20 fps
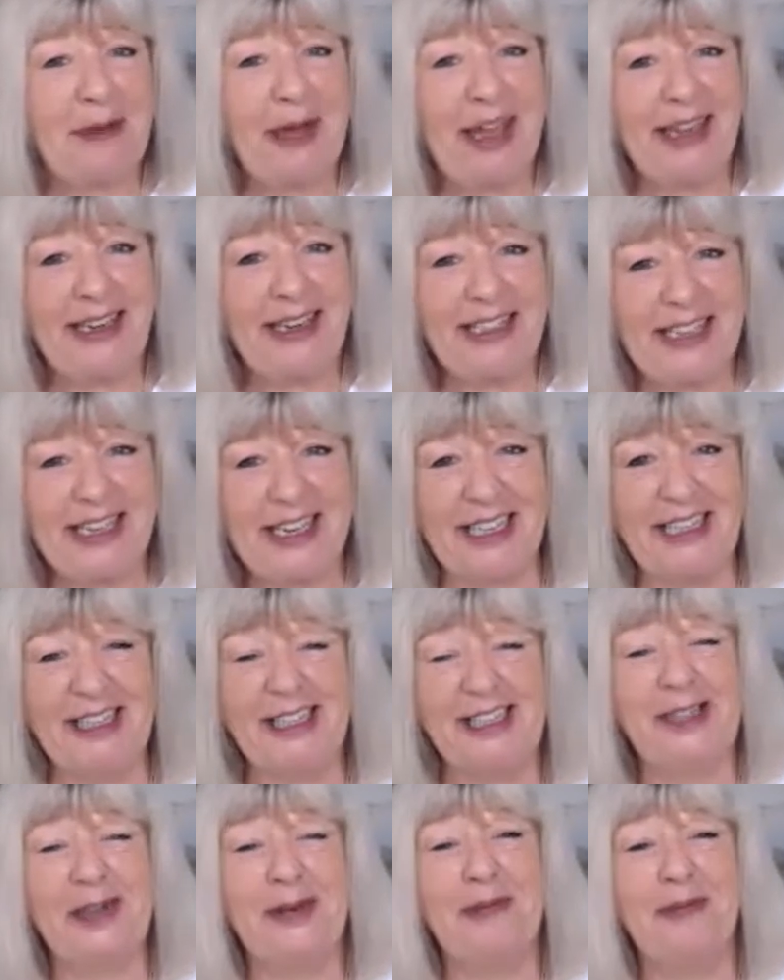
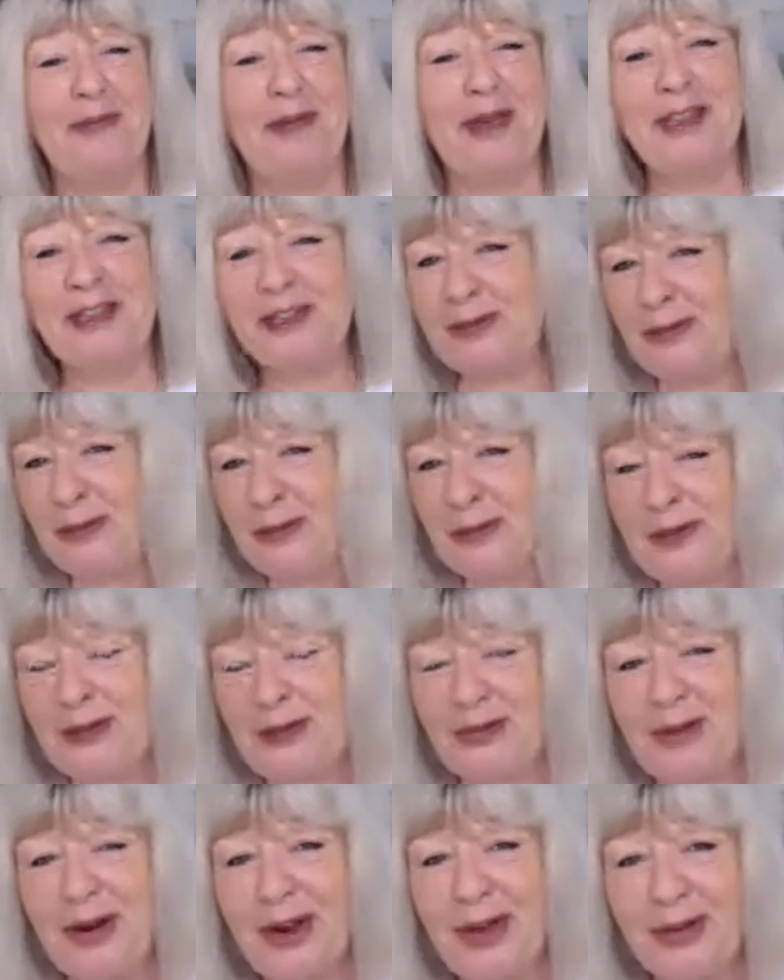paintings on
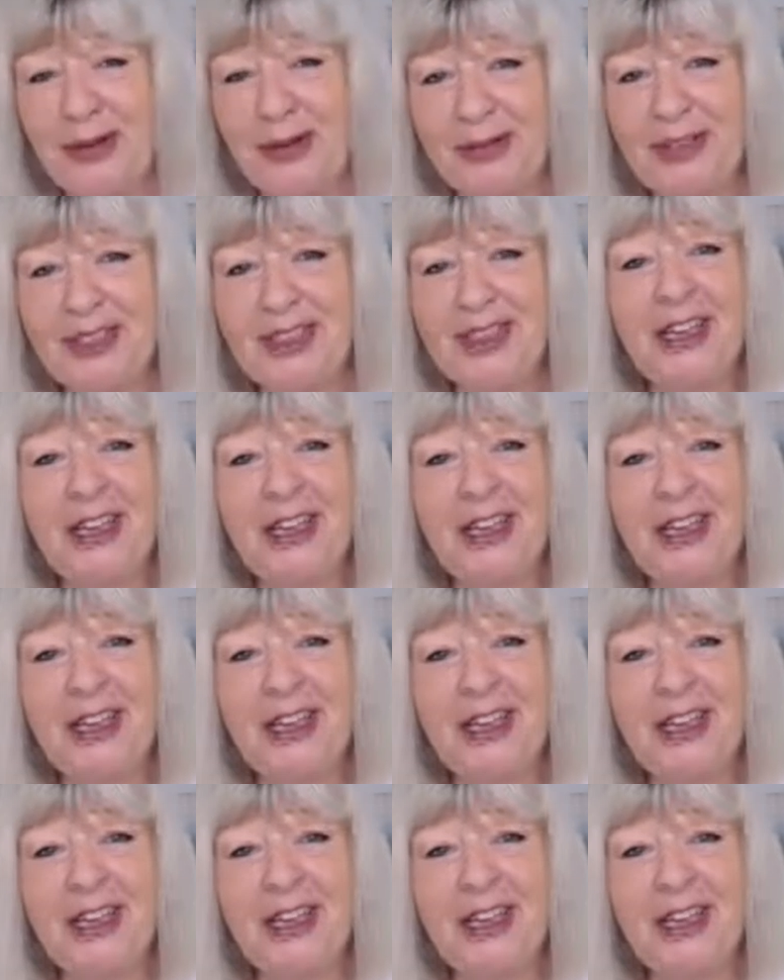Bayswater Road.